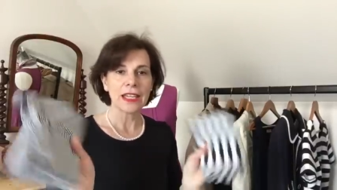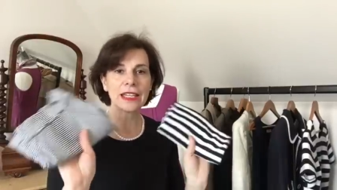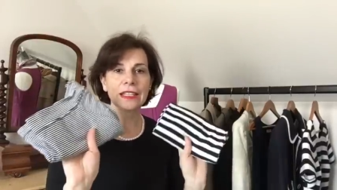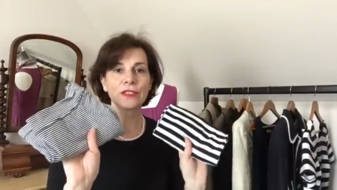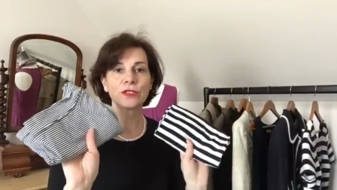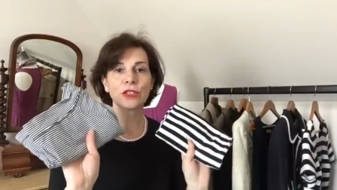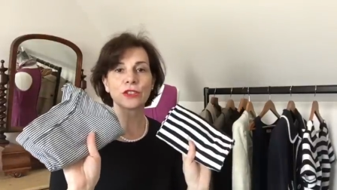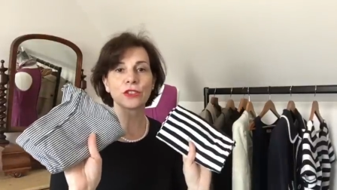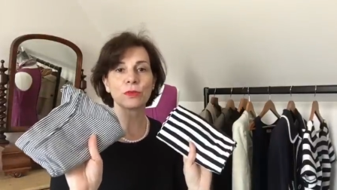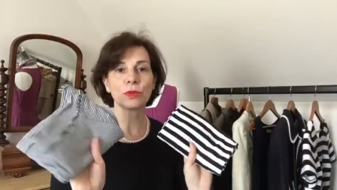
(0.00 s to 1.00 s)
And just
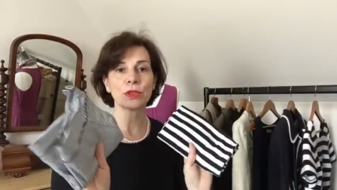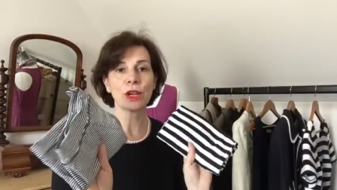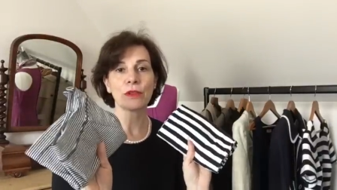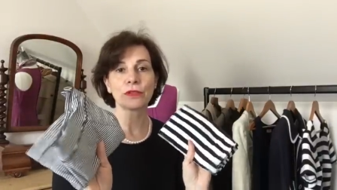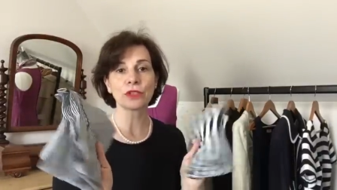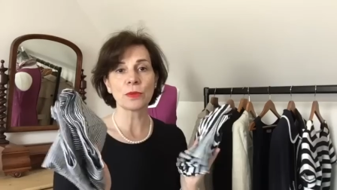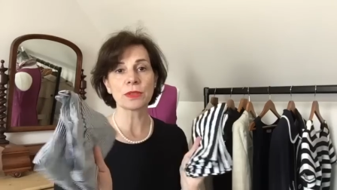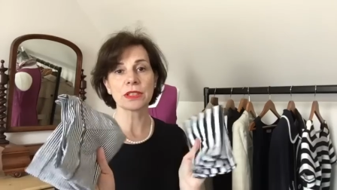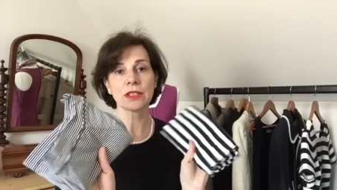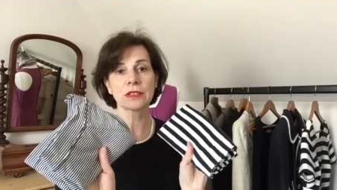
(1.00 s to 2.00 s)
a couple of
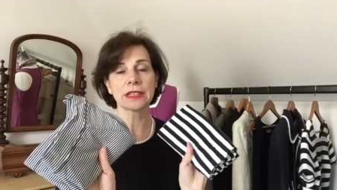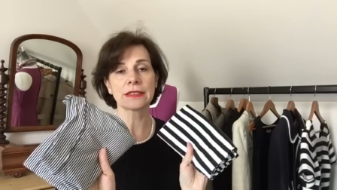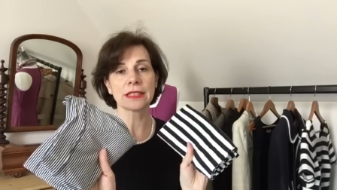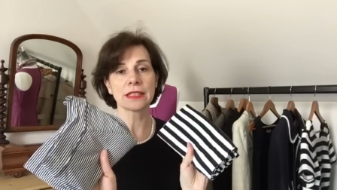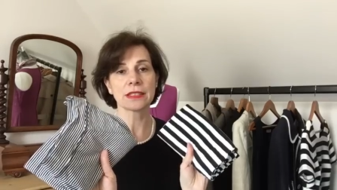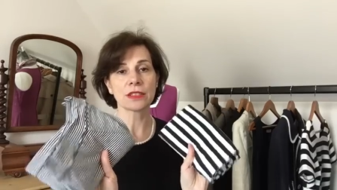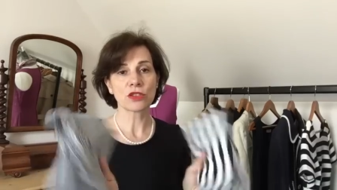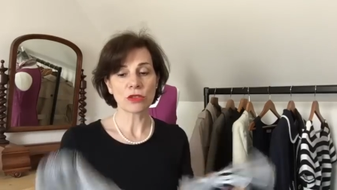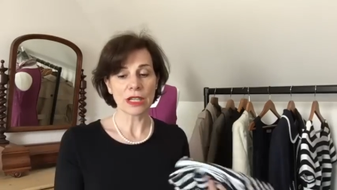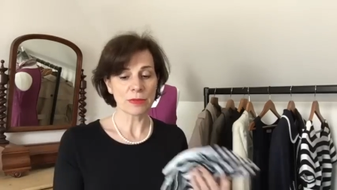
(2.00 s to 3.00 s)
tops here that are
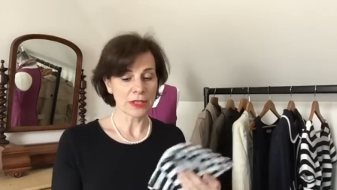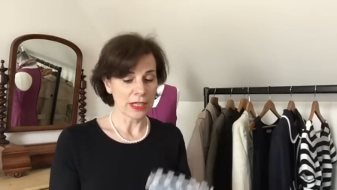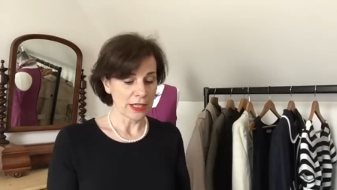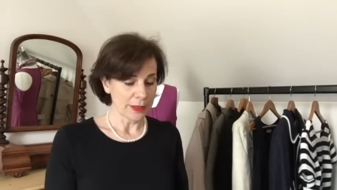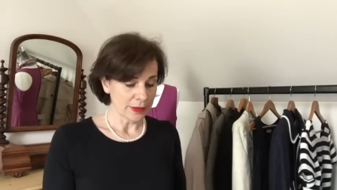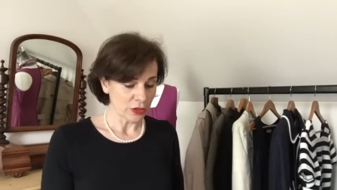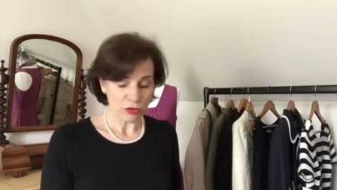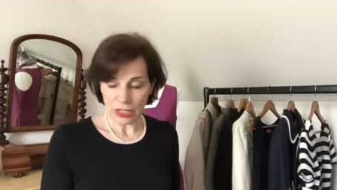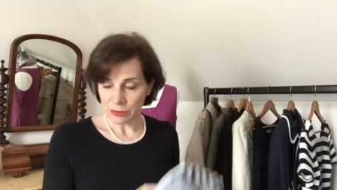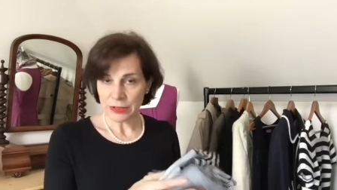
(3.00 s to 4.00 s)
stripes,
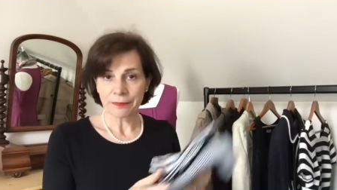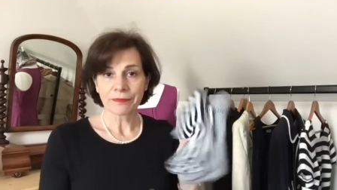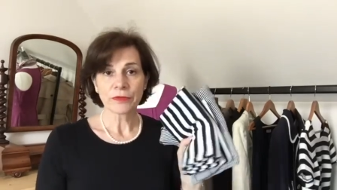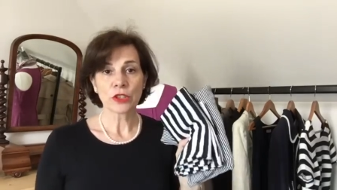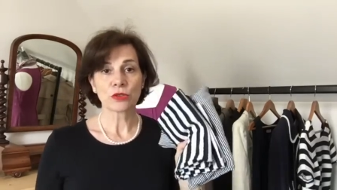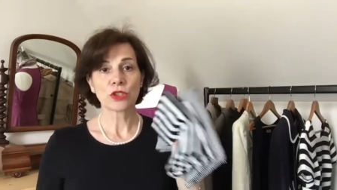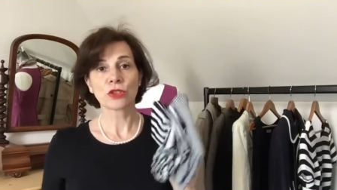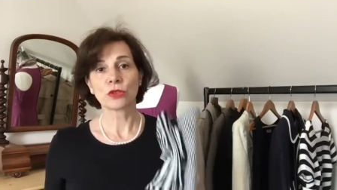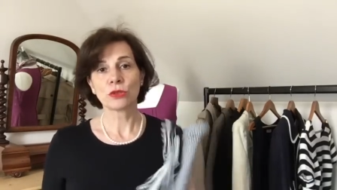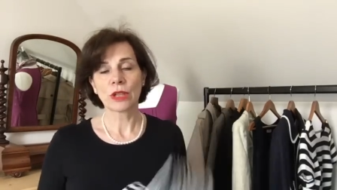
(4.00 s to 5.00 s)
striped just to
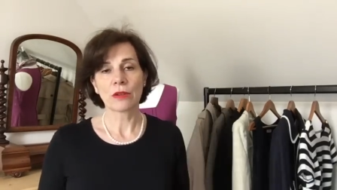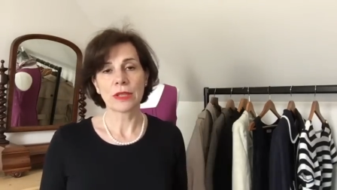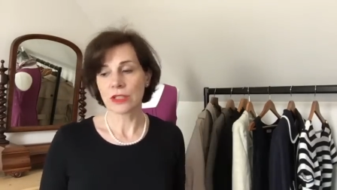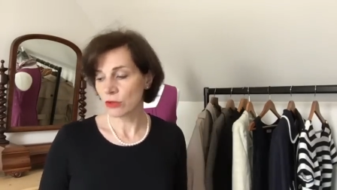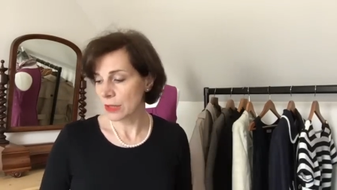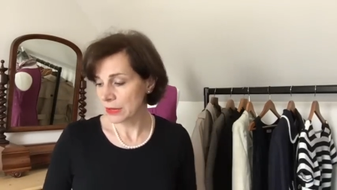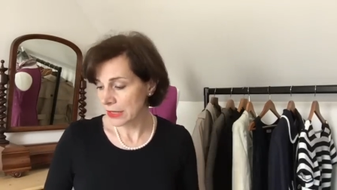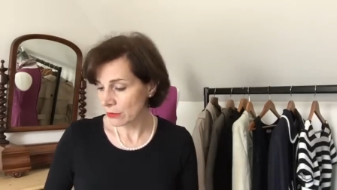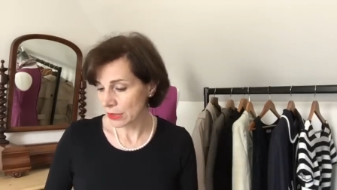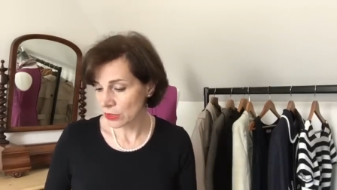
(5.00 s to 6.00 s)
show you I wear stripes
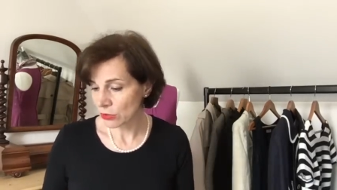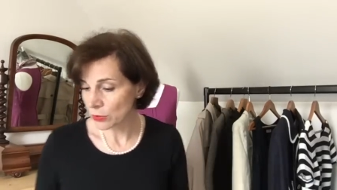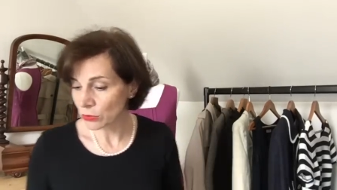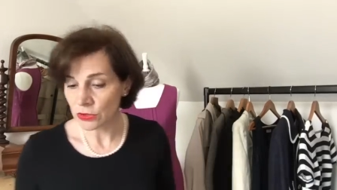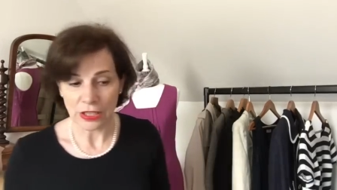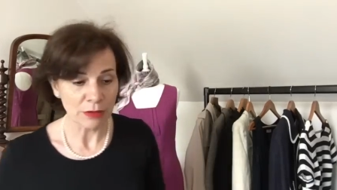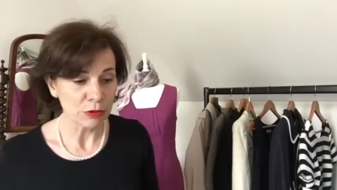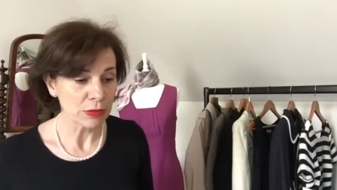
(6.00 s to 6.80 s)
and I wear stripes all the time.